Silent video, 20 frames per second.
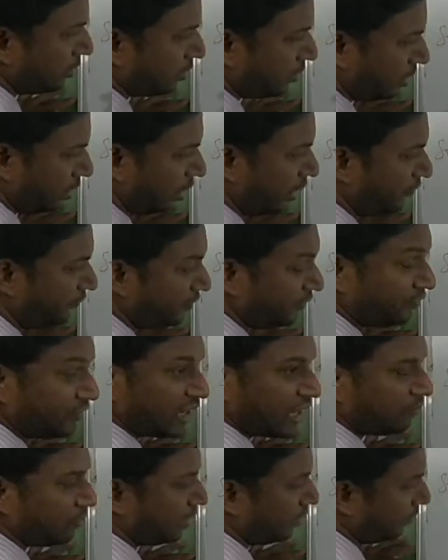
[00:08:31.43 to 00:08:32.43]
of 50
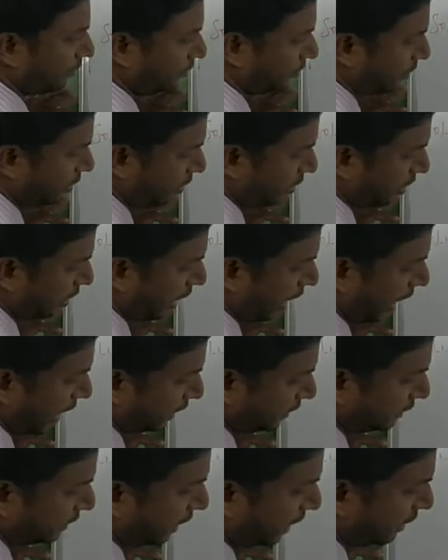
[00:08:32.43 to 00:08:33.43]
mm.
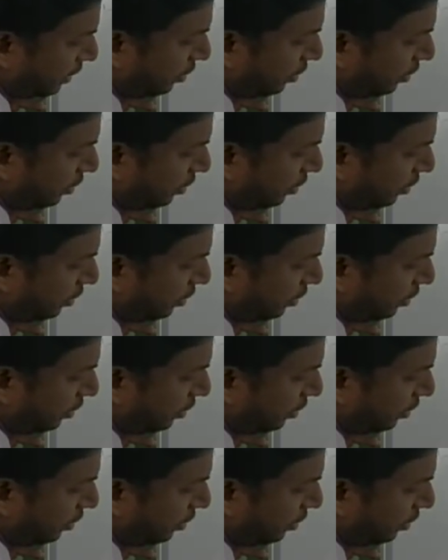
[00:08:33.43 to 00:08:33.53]
At that